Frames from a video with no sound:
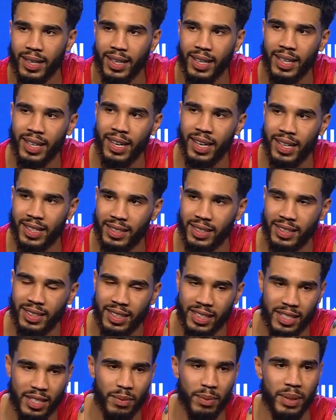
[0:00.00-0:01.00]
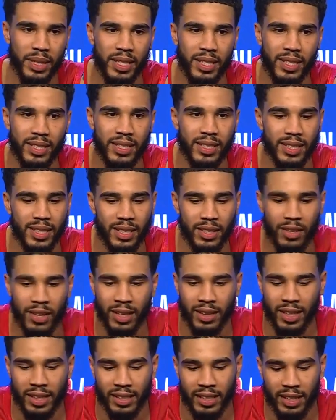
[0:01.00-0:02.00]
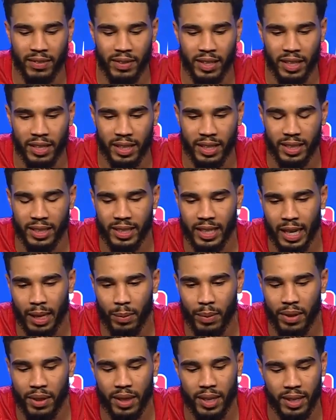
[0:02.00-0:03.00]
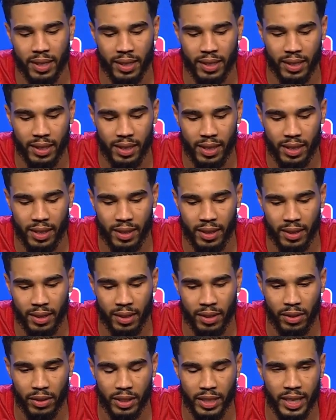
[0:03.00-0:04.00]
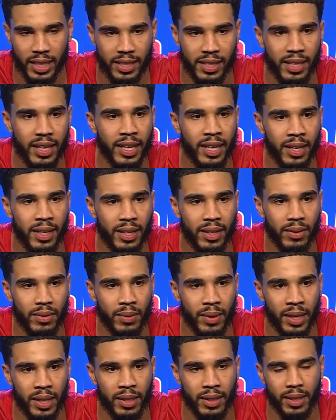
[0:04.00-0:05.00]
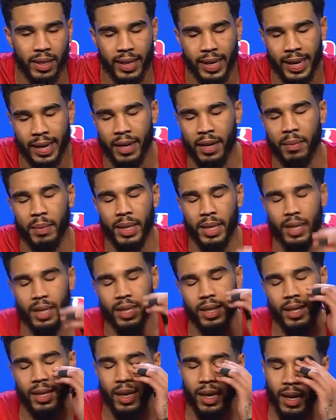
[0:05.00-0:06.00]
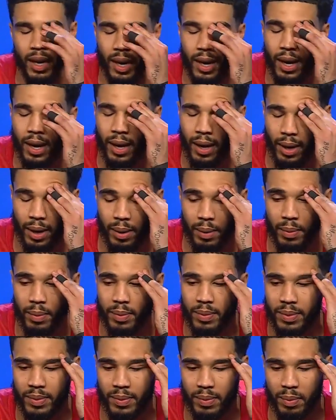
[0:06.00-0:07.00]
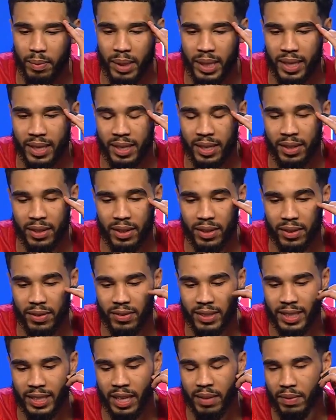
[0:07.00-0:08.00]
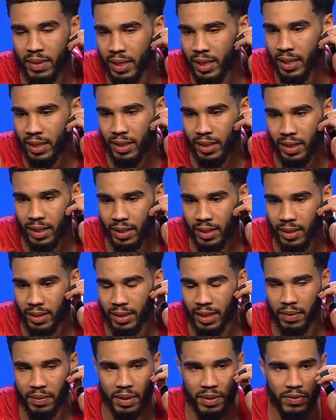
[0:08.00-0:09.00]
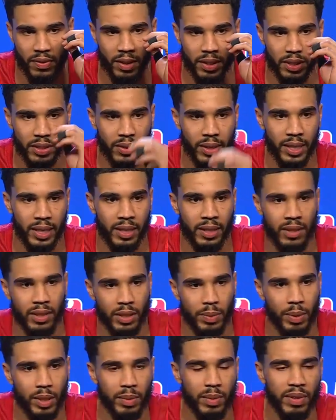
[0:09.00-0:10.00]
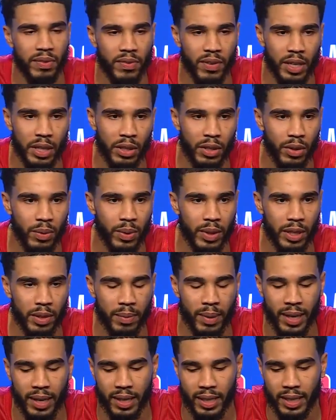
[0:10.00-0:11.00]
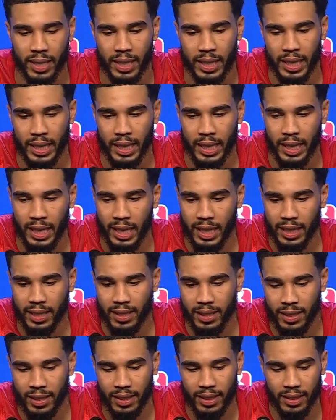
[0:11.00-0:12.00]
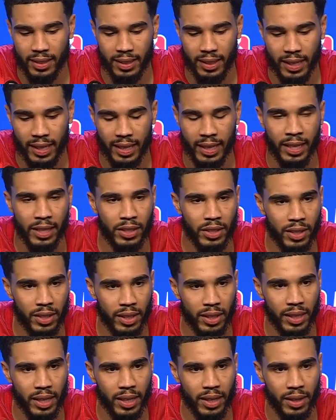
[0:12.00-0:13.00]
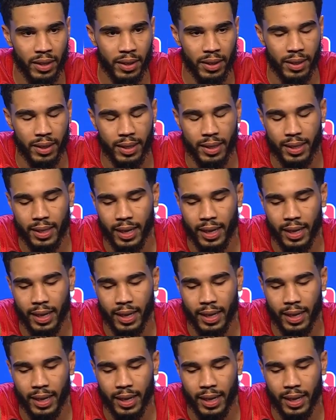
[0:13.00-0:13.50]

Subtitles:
It honestly just depends. You know, I think they've done a good job with the, you know, changing the ending, right, of the game. But, you know, safety and safety first, right? You know, it's supposed to be fun. You don't want anybody to get injured or get hurt.